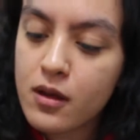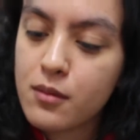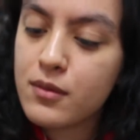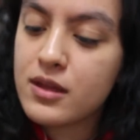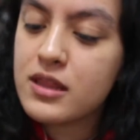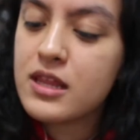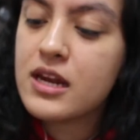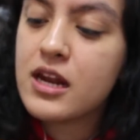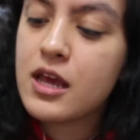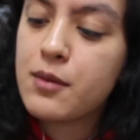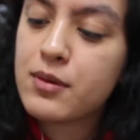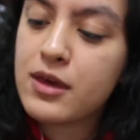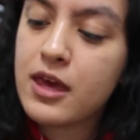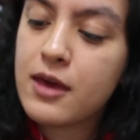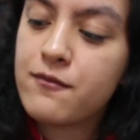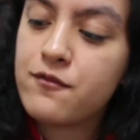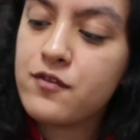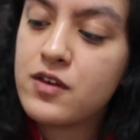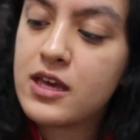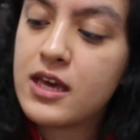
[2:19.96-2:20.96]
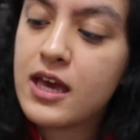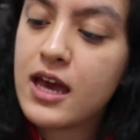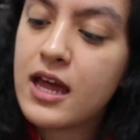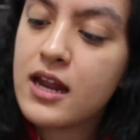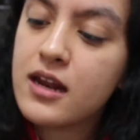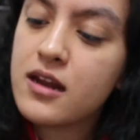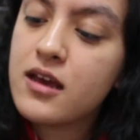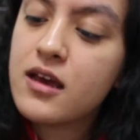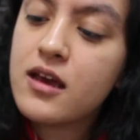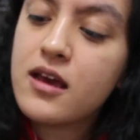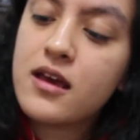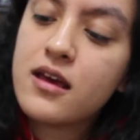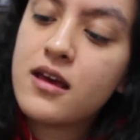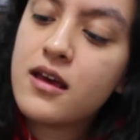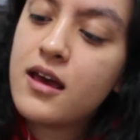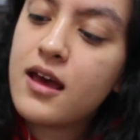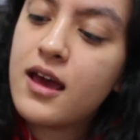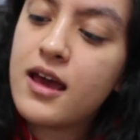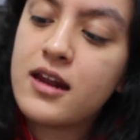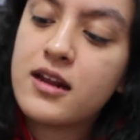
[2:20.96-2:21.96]
But then I became vegan
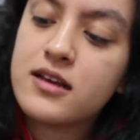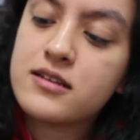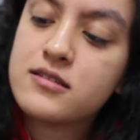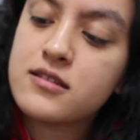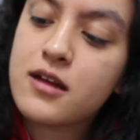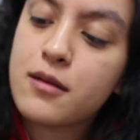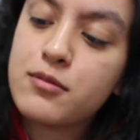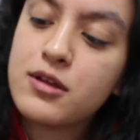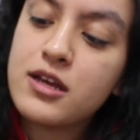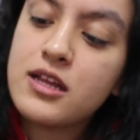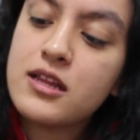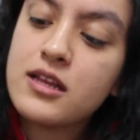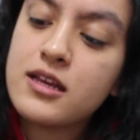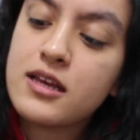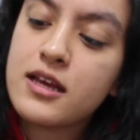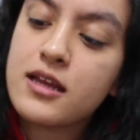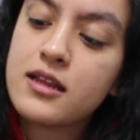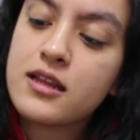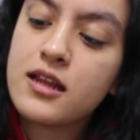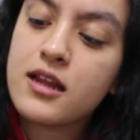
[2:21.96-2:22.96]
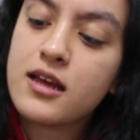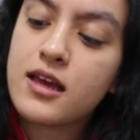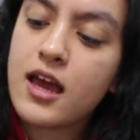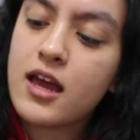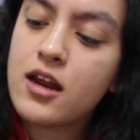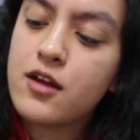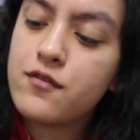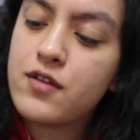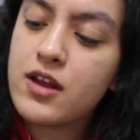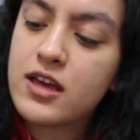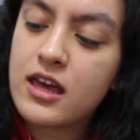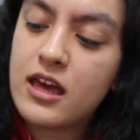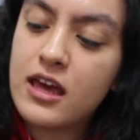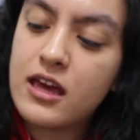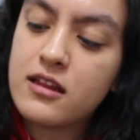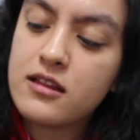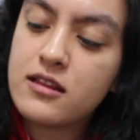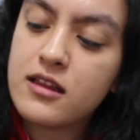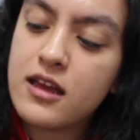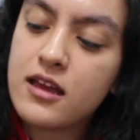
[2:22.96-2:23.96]
and I stopped eating it, and I kind of like
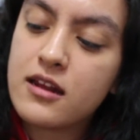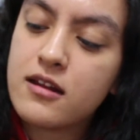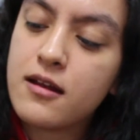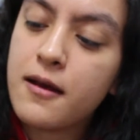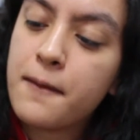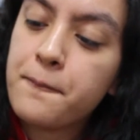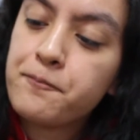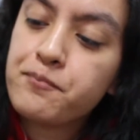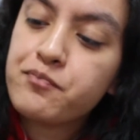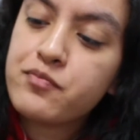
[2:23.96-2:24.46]
hated